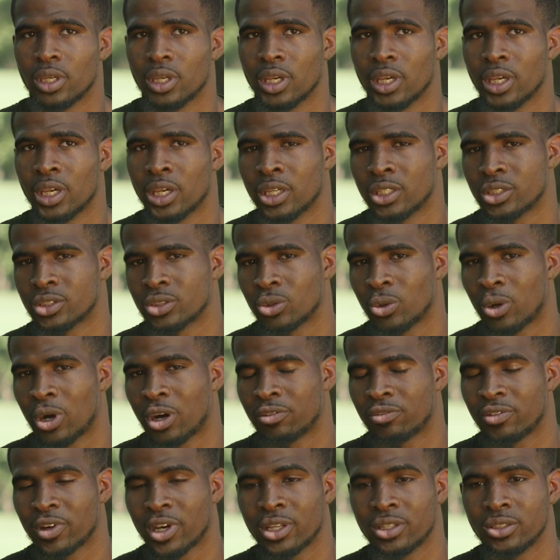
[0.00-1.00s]
And so
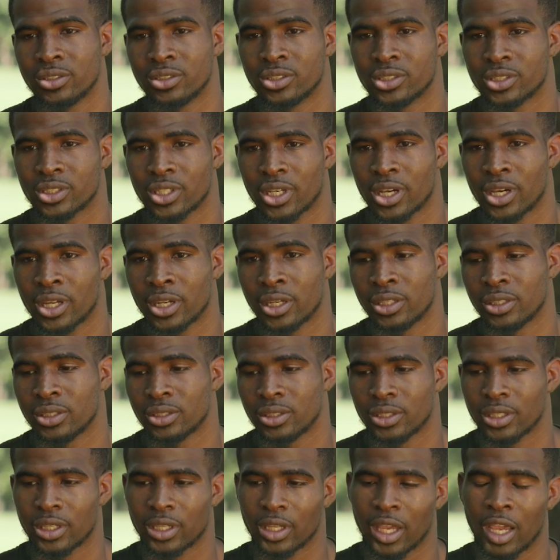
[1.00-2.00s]
I finally decided
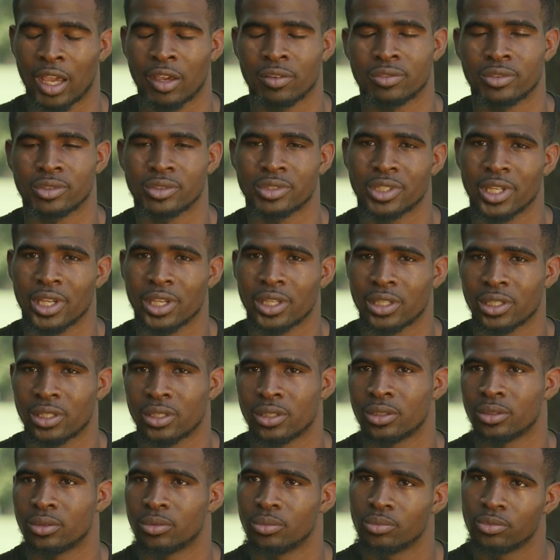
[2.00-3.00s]
after
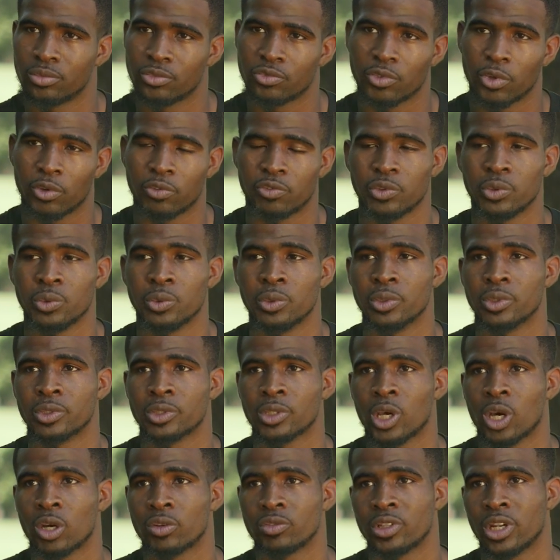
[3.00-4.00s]
taking a few years
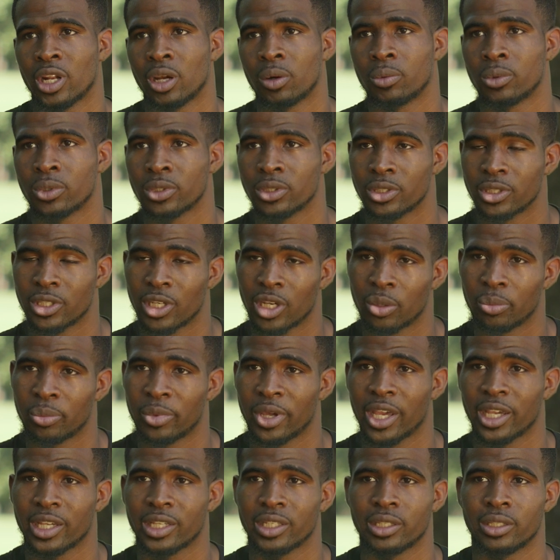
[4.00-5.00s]
off that I wanted to come
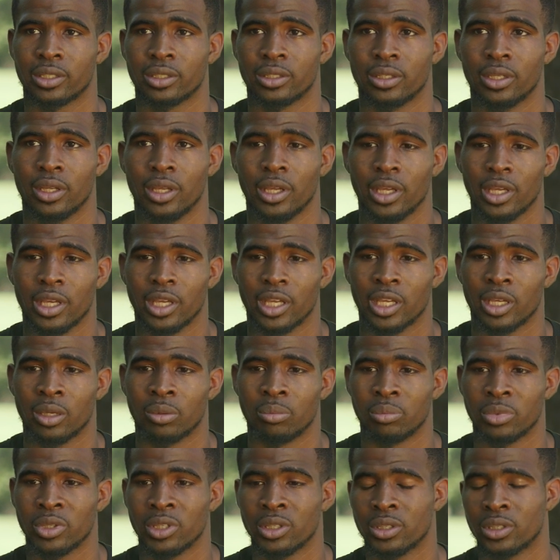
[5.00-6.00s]
back
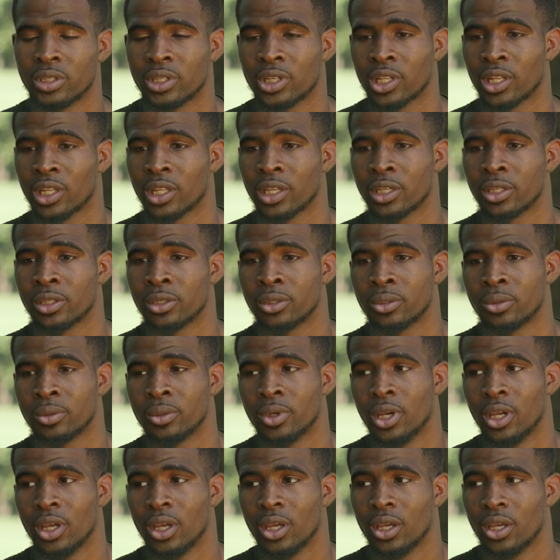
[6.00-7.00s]
and be a Kaleo.
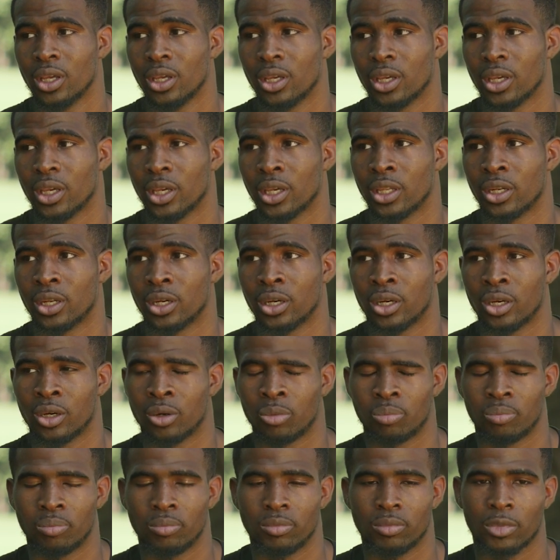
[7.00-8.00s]
And
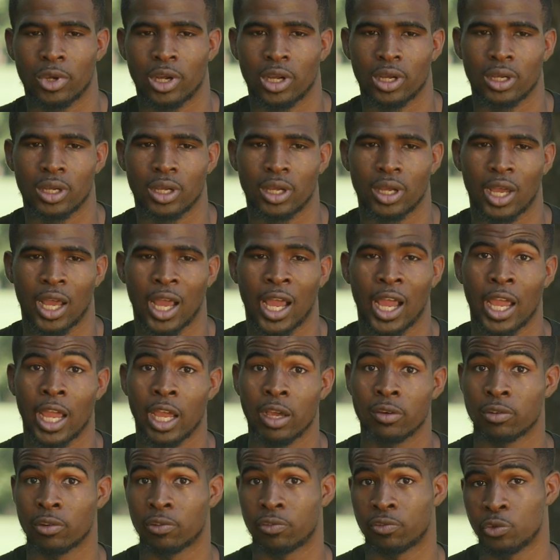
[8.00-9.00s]
I
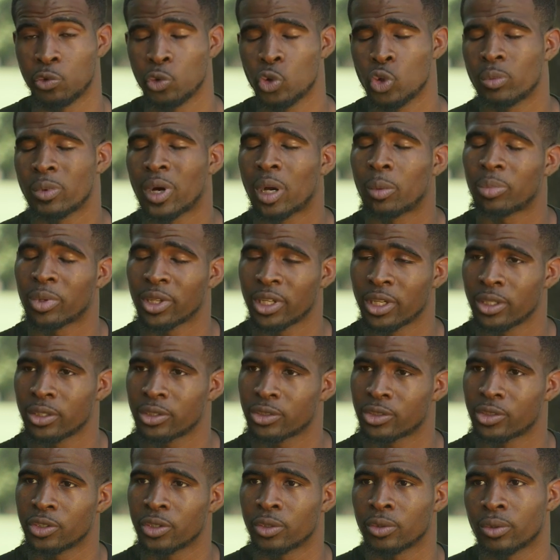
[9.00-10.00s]
have a few of my
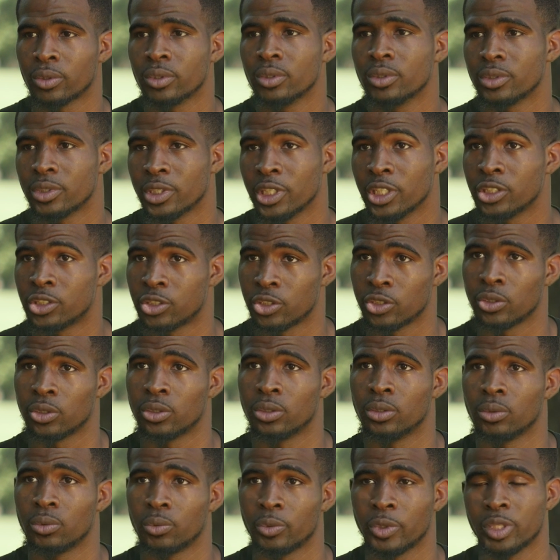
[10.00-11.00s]
players here this
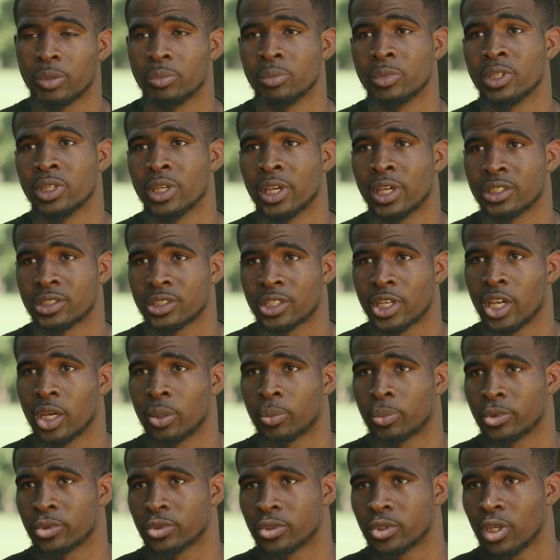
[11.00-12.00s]
year with me as
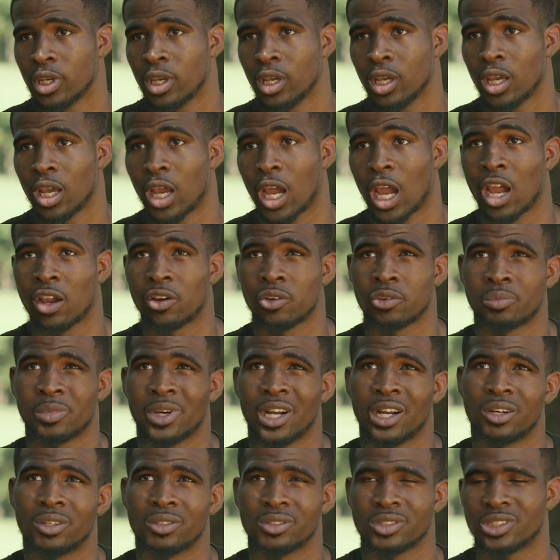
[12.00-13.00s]
campers. I have
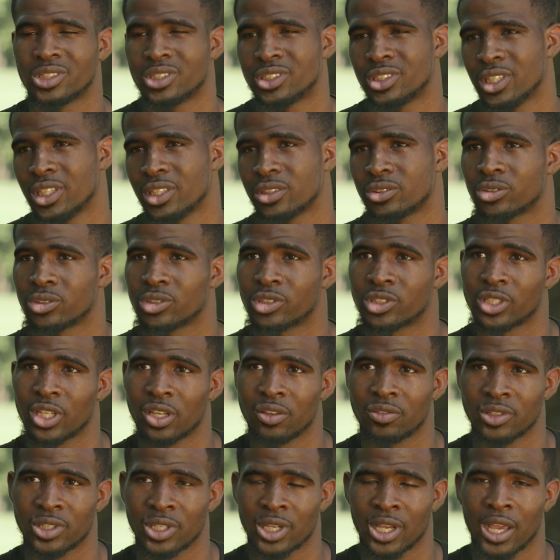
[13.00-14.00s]
about 6 or
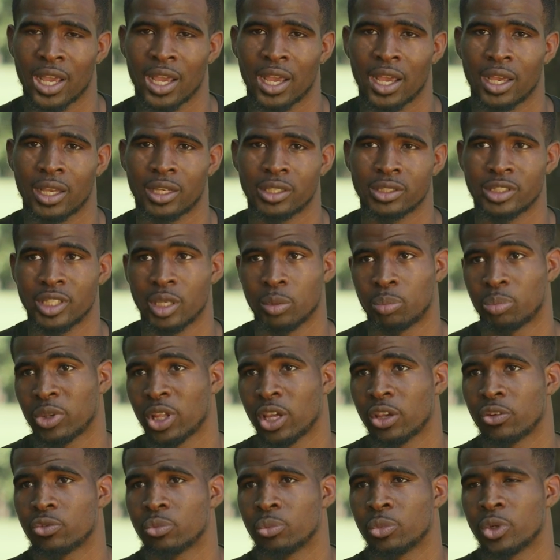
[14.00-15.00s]
7 guys that
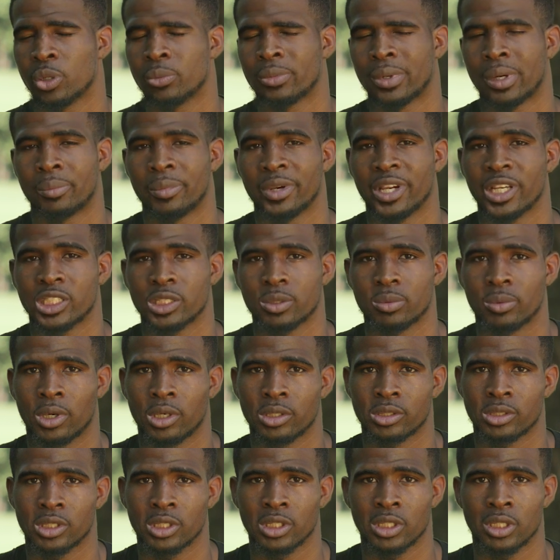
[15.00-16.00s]
play for me on my
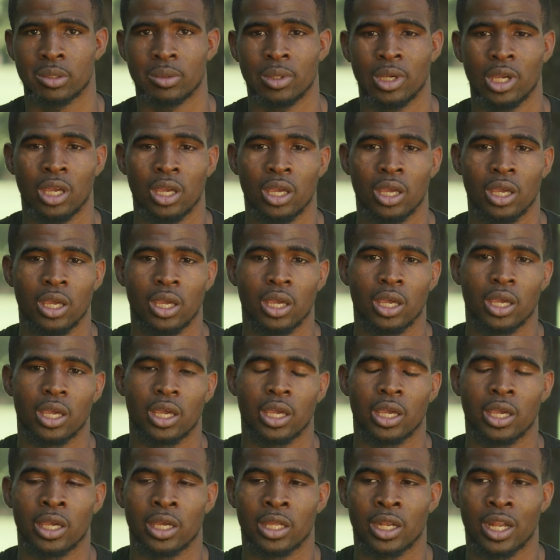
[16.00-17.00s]
basketball team.
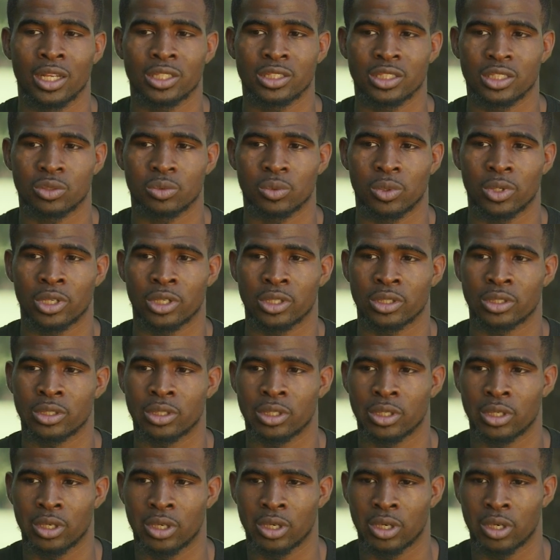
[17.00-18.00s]
And I just wanted
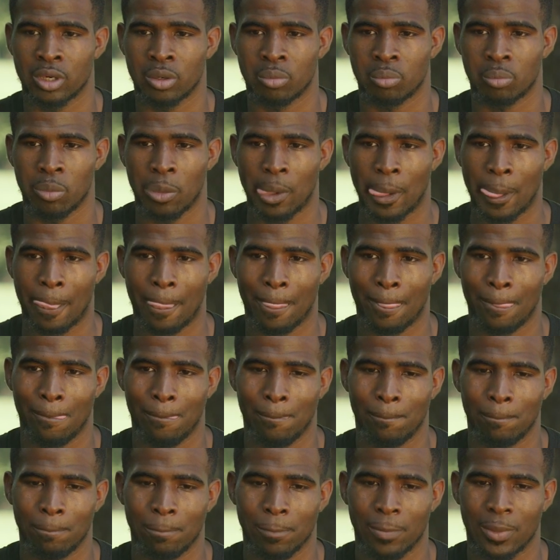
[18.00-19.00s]

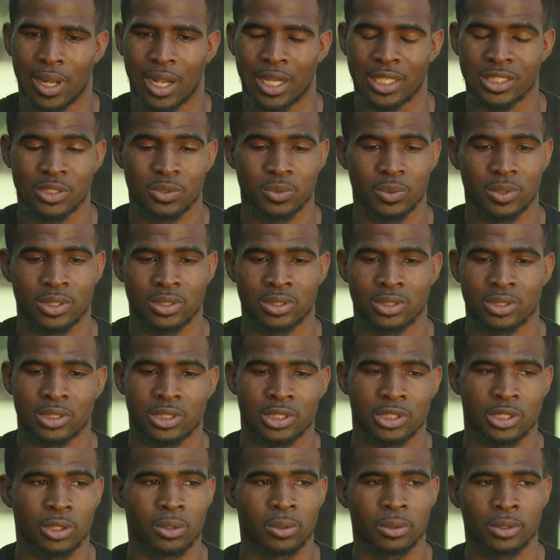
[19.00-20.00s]
to
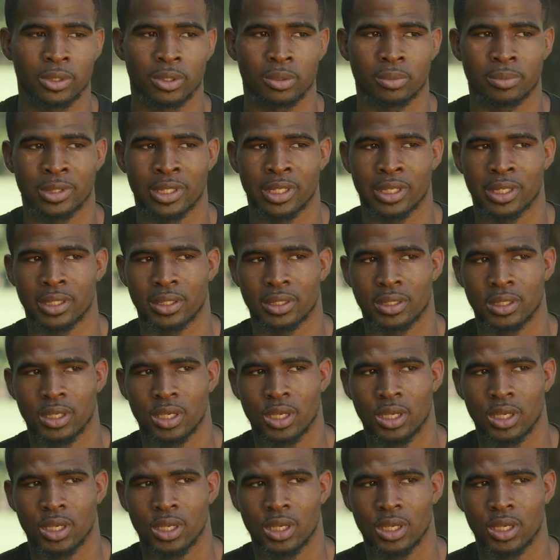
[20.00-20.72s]
show them that